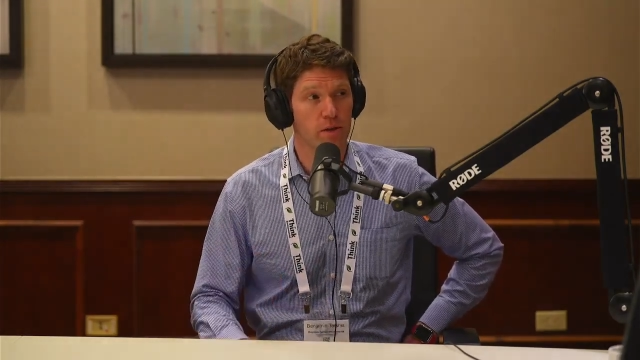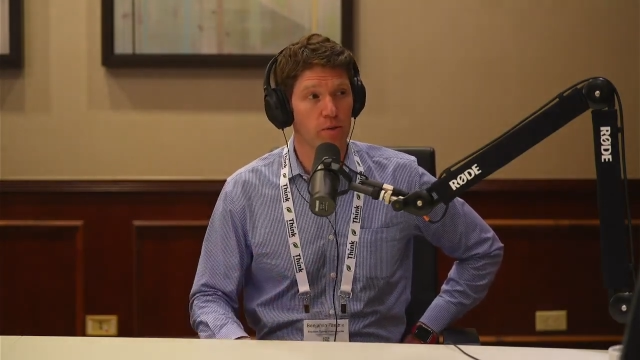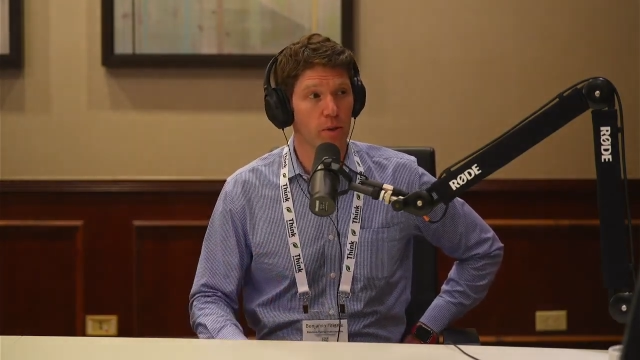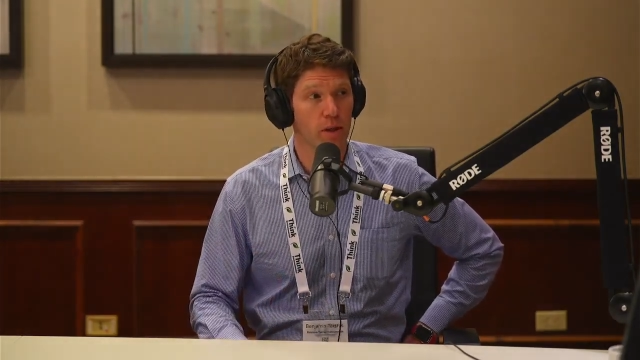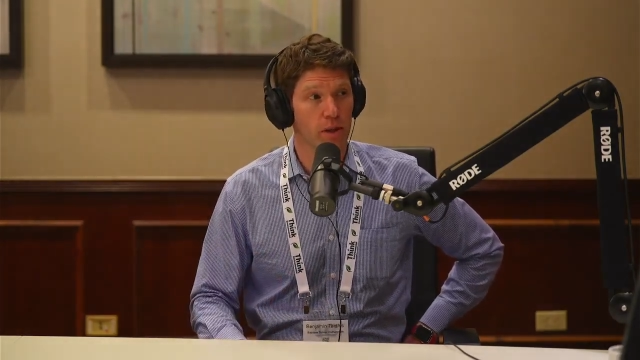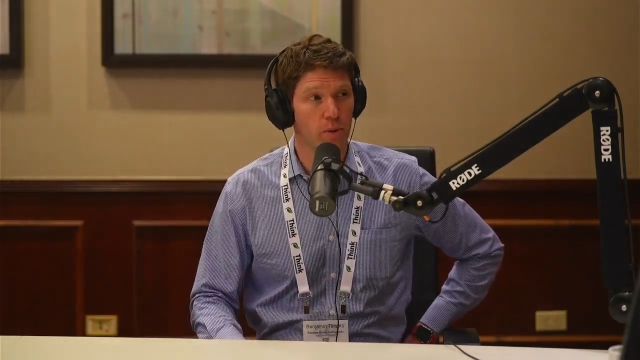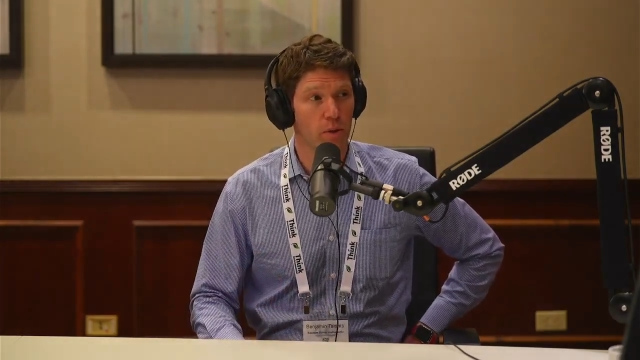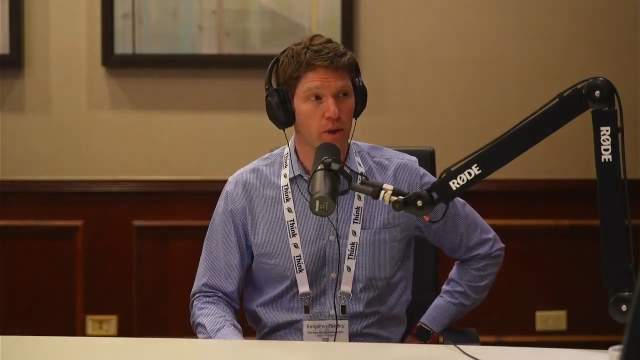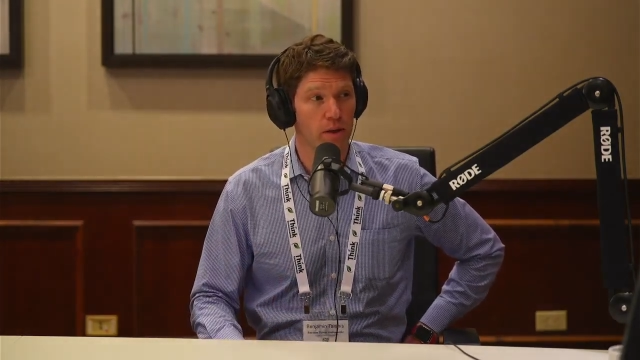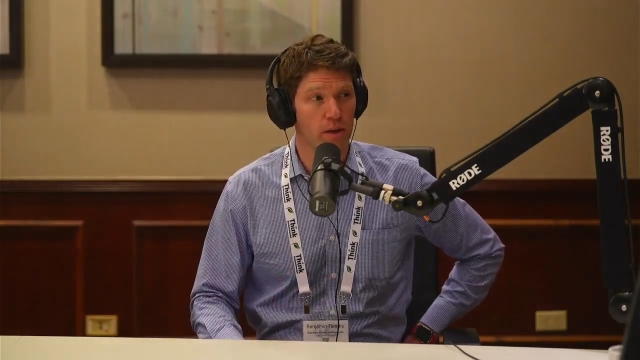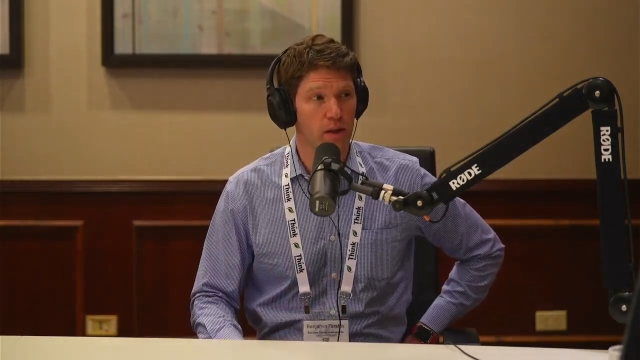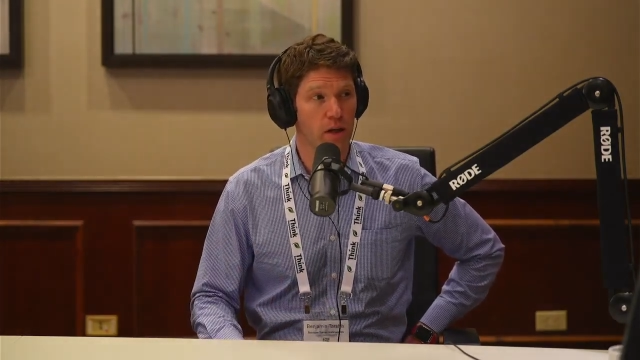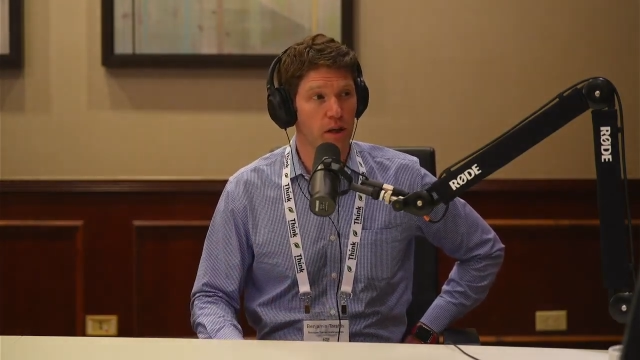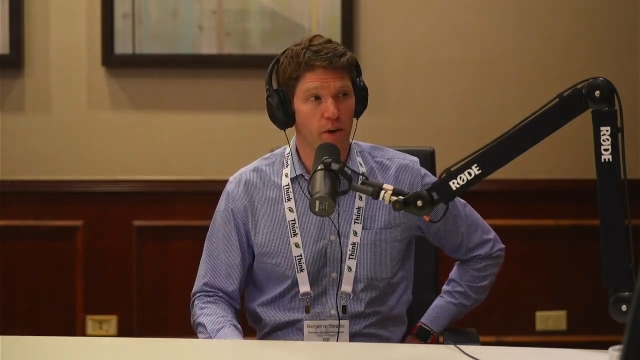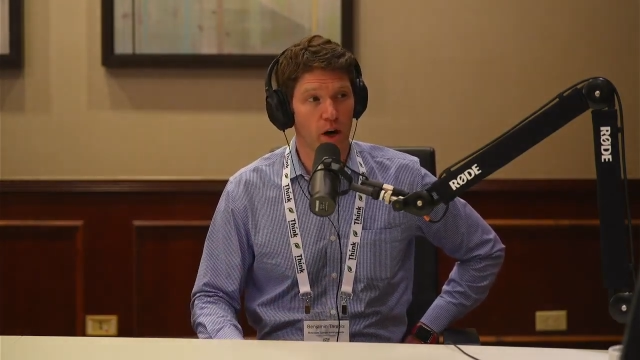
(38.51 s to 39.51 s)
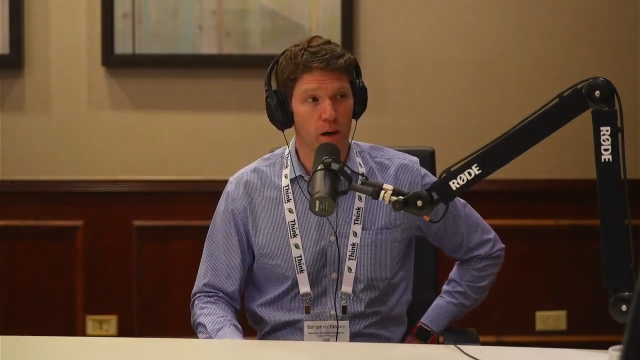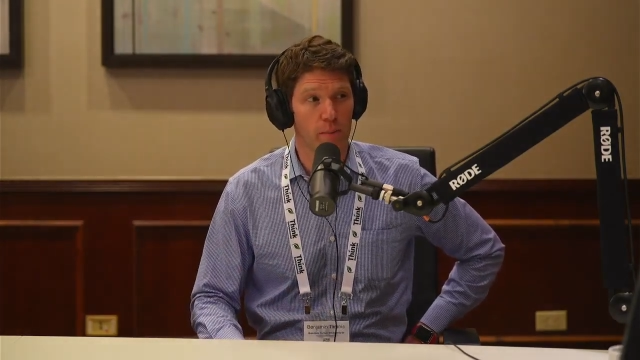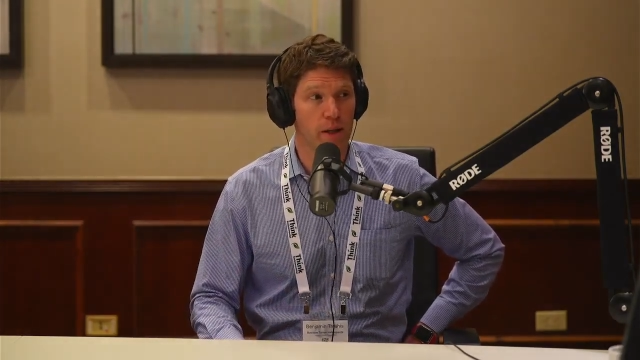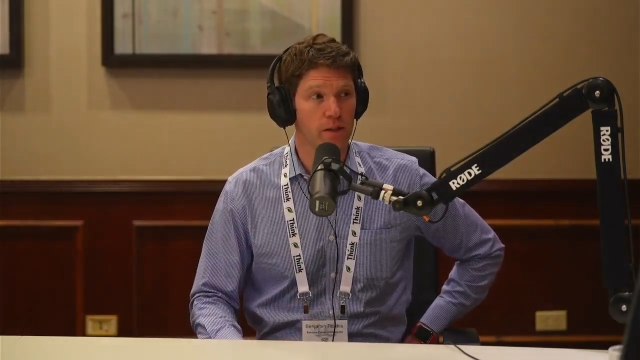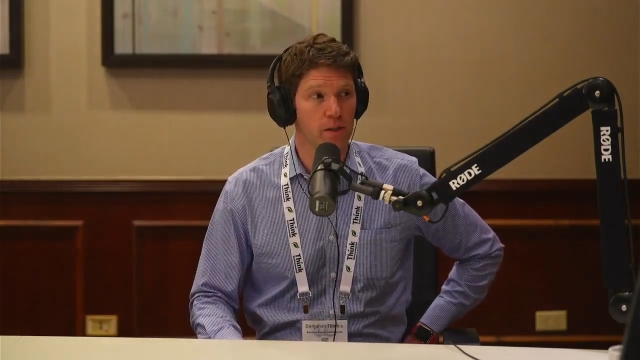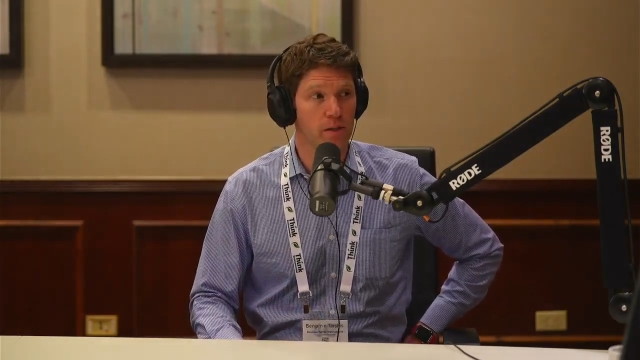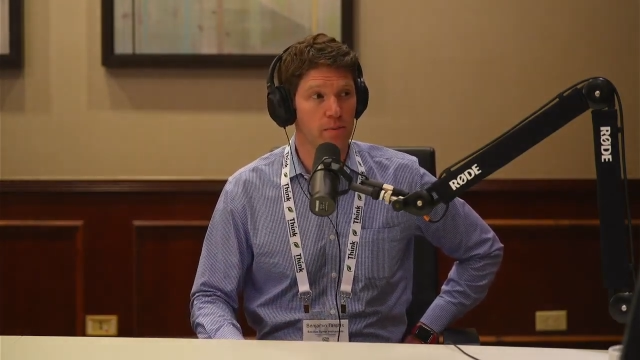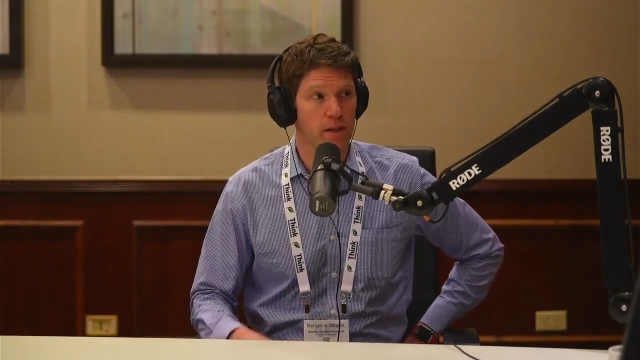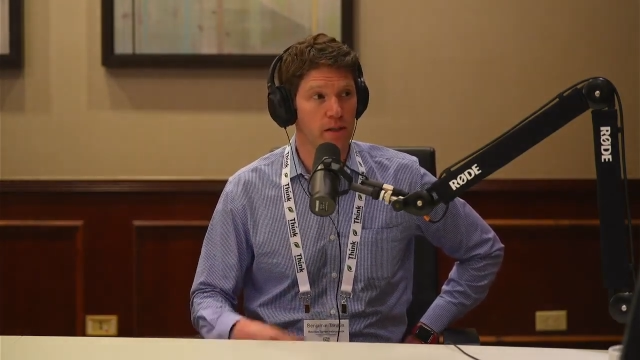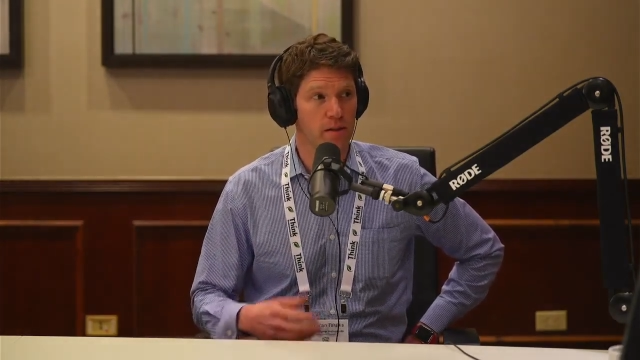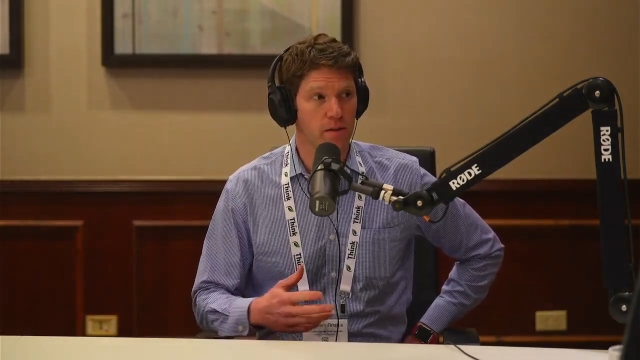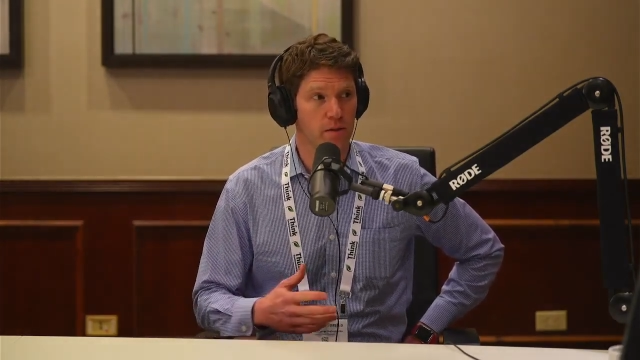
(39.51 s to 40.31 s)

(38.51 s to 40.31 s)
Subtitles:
21 and environmental space,